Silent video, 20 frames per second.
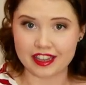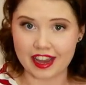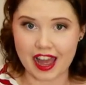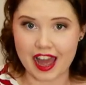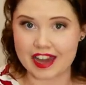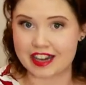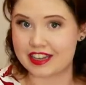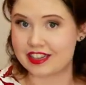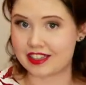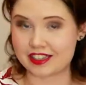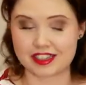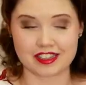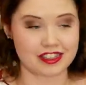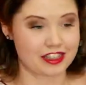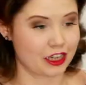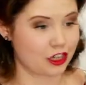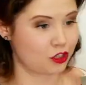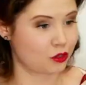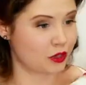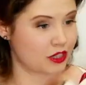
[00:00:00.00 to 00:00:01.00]
and it doesn't stick
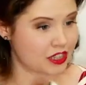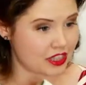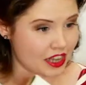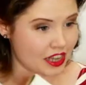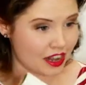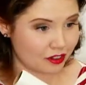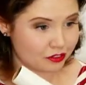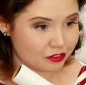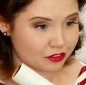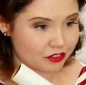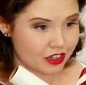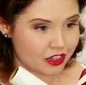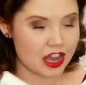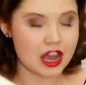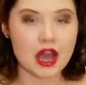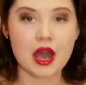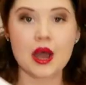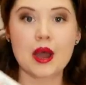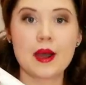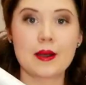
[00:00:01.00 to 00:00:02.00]
to itself,
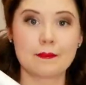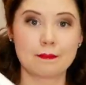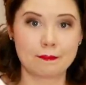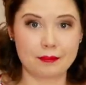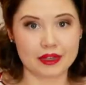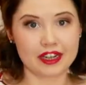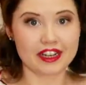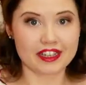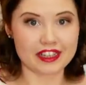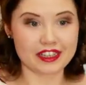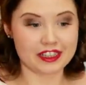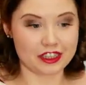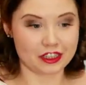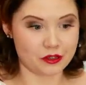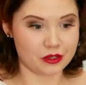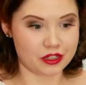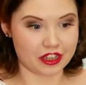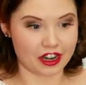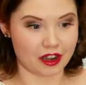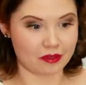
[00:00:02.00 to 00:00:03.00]
but I need to use
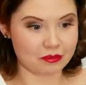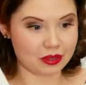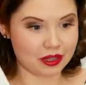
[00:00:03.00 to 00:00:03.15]
it up.